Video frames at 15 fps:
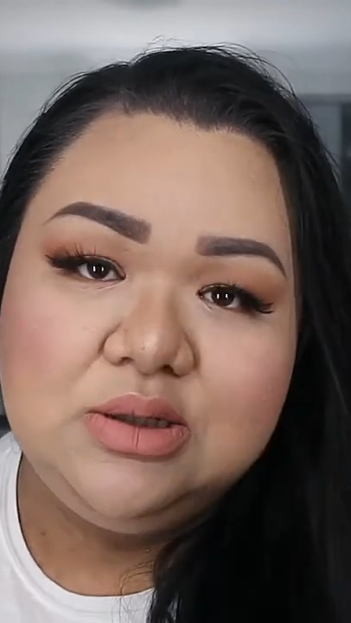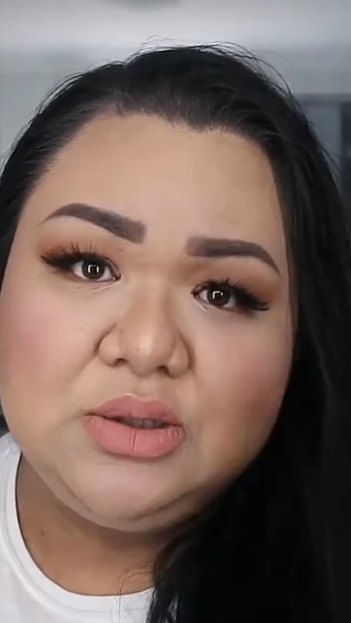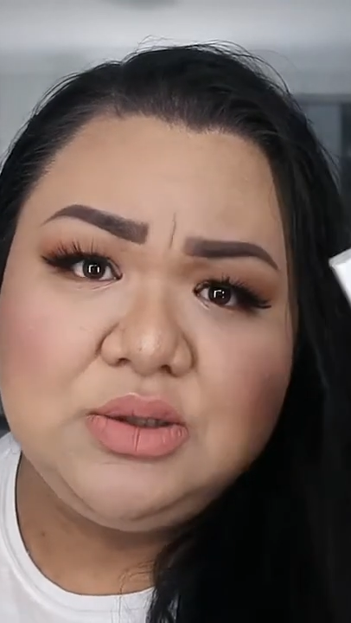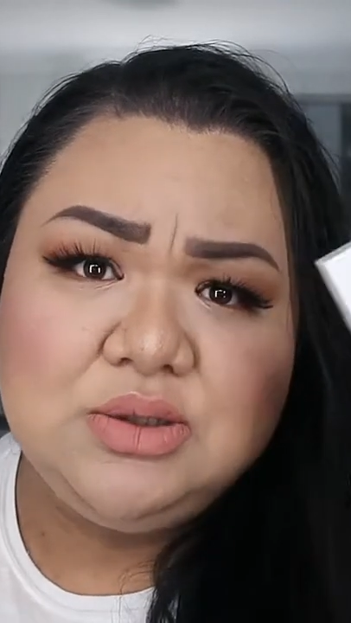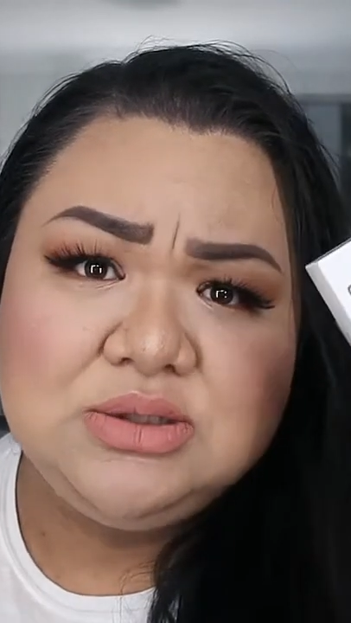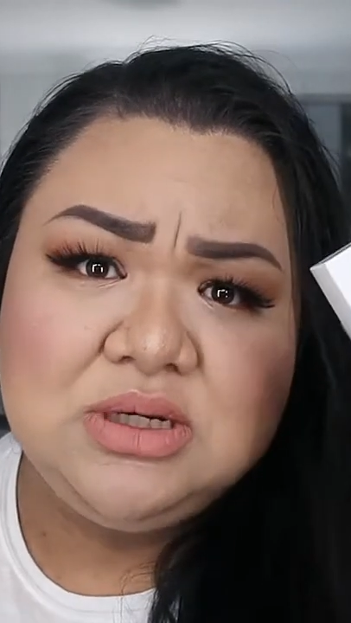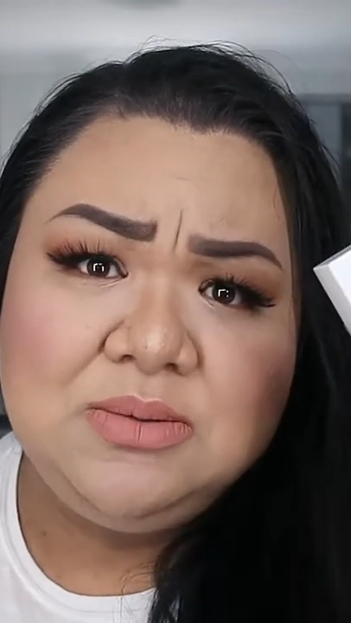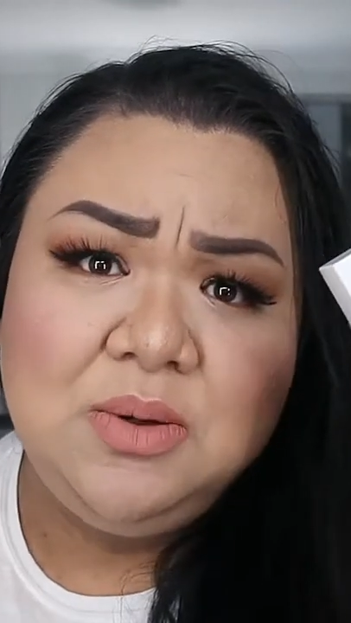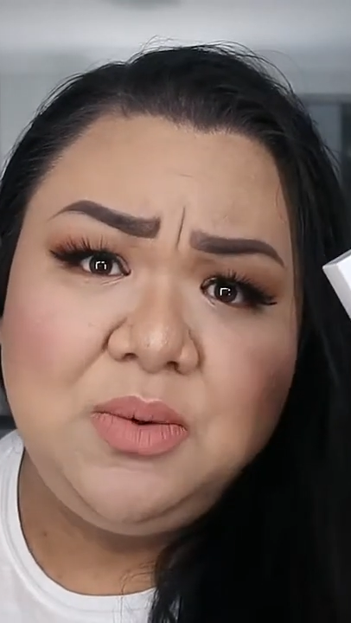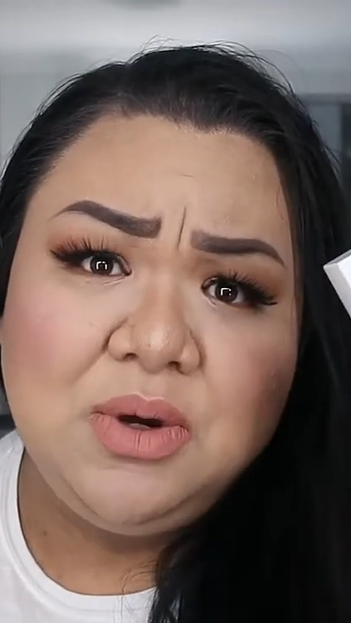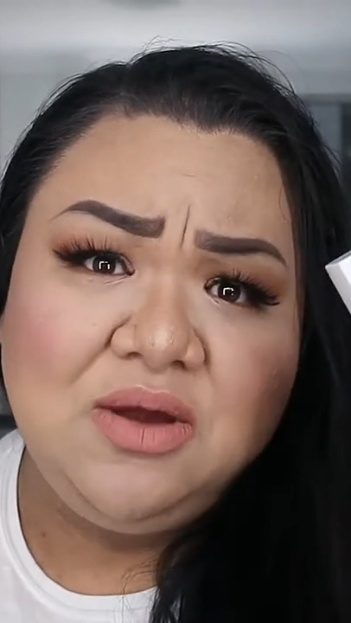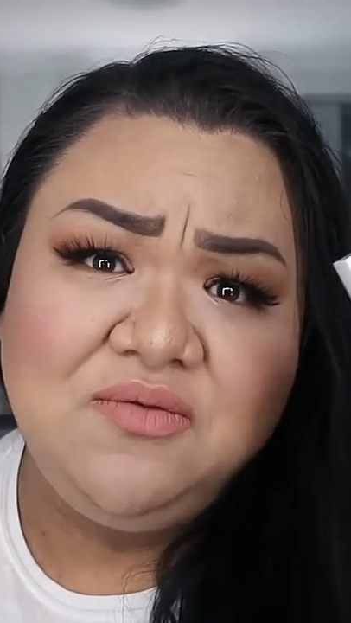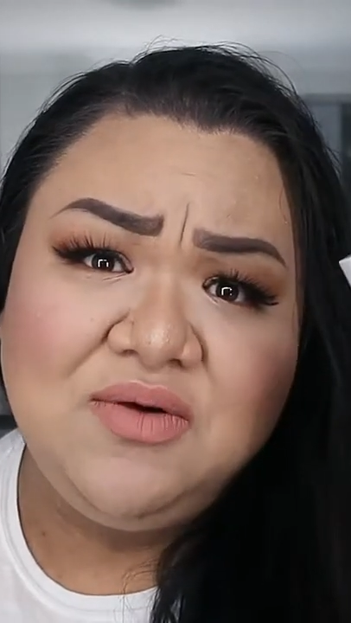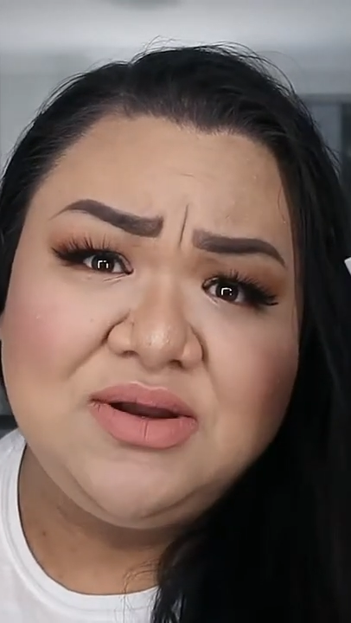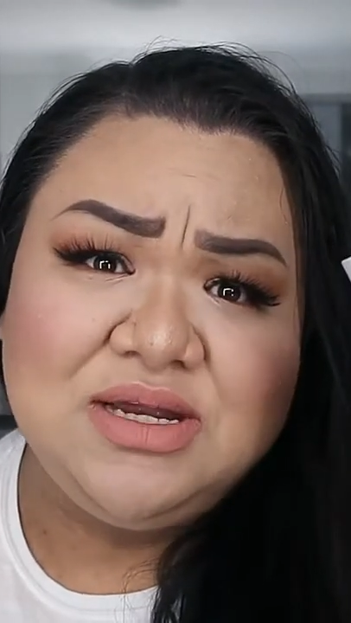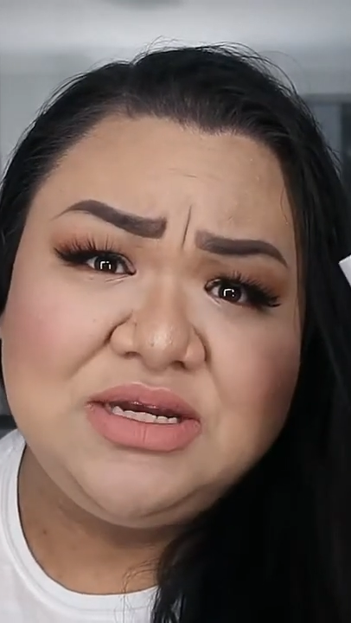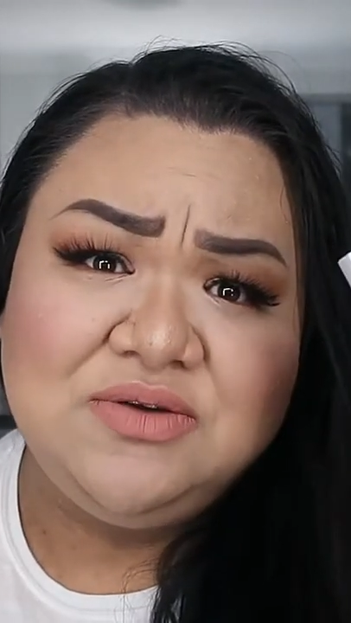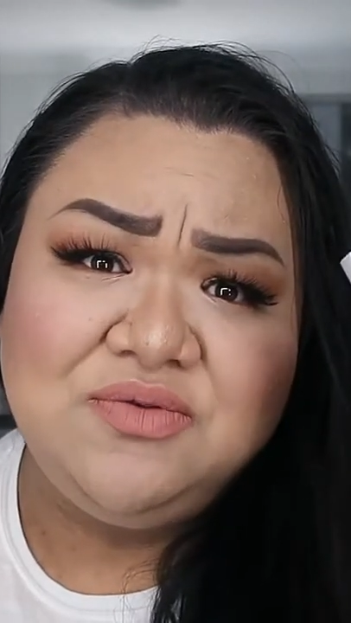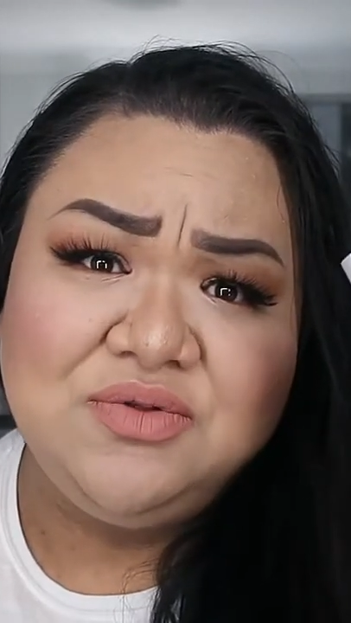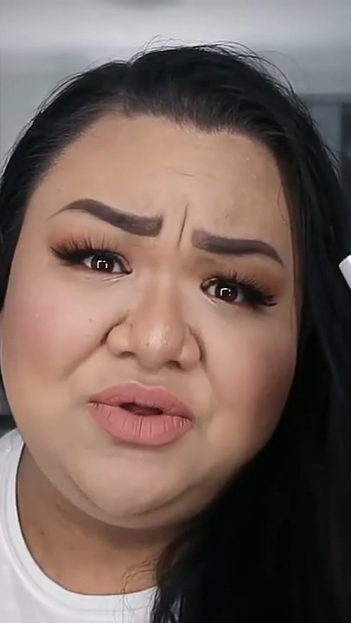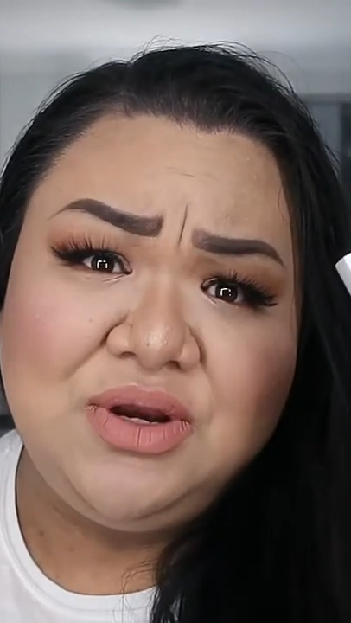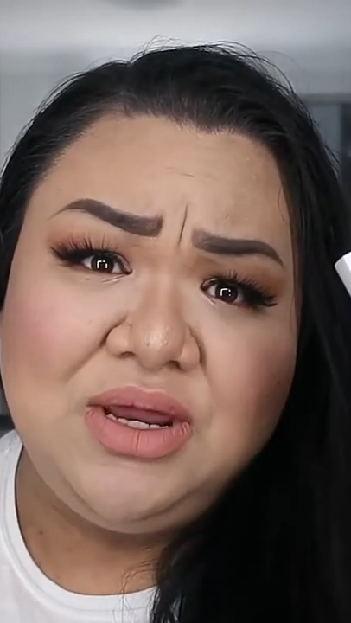who's gonna be wearing foundation
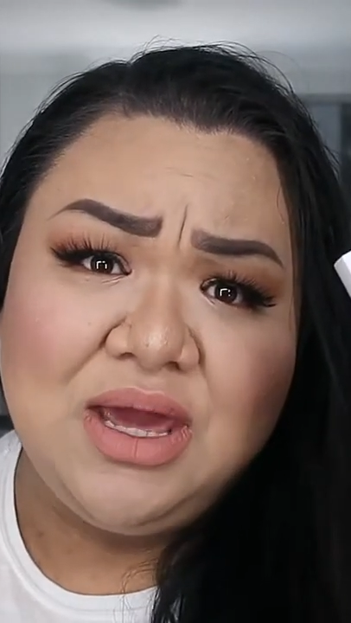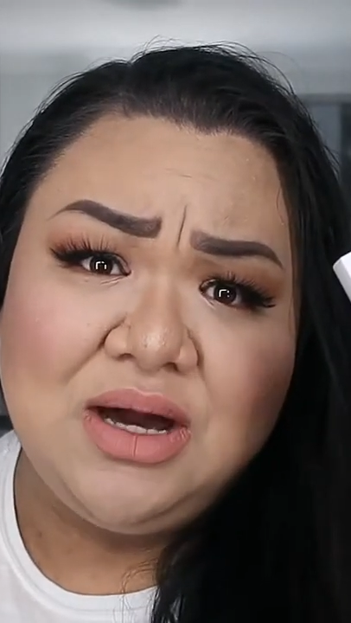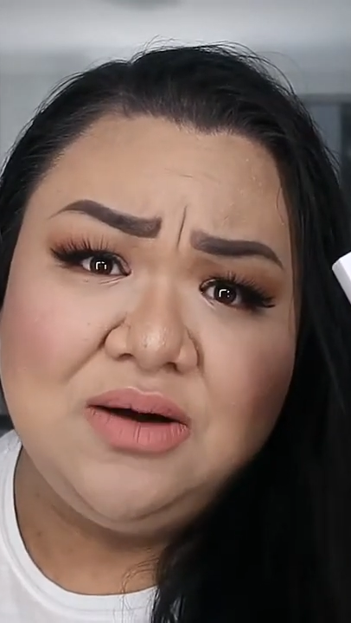for 30